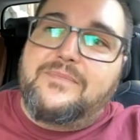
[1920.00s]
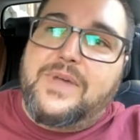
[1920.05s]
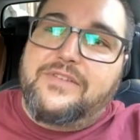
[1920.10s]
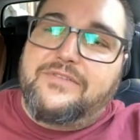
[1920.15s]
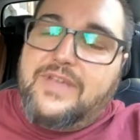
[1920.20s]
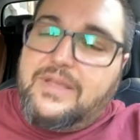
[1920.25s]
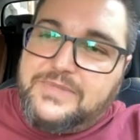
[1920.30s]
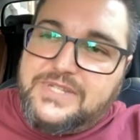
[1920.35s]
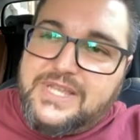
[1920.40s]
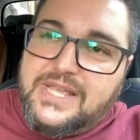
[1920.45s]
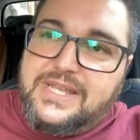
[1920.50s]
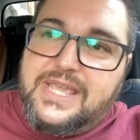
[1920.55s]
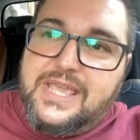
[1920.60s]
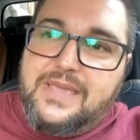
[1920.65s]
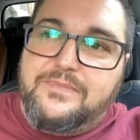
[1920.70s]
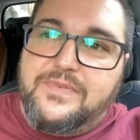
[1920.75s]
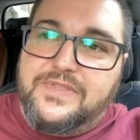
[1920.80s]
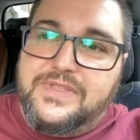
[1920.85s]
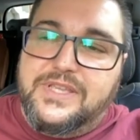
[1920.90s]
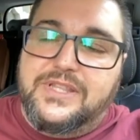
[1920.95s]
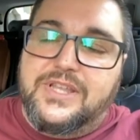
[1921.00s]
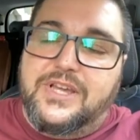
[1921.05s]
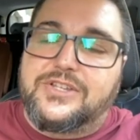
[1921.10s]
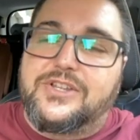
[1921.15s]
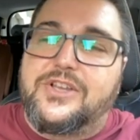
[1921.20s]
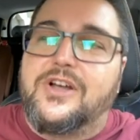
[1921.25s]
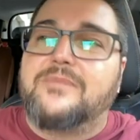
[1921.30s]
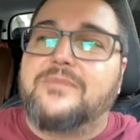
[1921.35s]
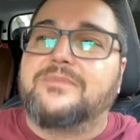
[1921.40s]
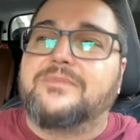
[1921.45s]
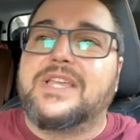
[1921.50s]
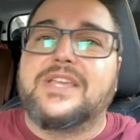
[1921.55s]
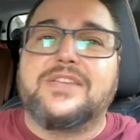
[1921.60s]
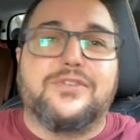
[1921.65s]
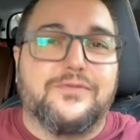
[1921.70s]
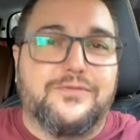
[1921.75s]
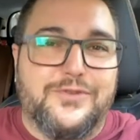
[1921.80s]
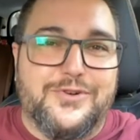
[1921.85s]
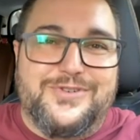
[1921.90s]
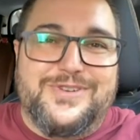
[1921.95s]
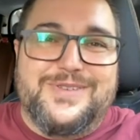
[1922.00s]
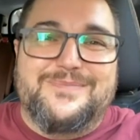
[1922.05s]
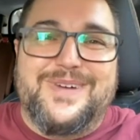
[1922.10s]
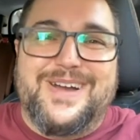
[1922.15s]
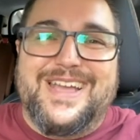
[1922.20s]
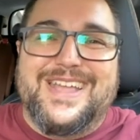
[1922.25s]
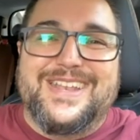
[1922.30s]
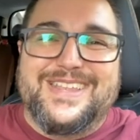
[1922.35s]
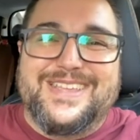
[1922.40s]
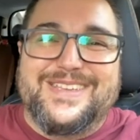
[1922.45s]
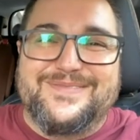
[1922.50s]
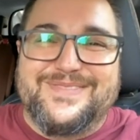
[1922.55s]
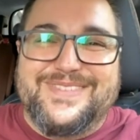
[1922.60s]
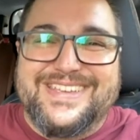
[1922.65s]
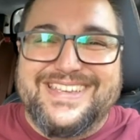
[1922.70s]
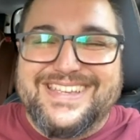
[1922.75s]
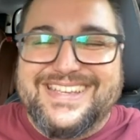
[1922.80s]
website, gamepathy.com. Thank you for reminding me.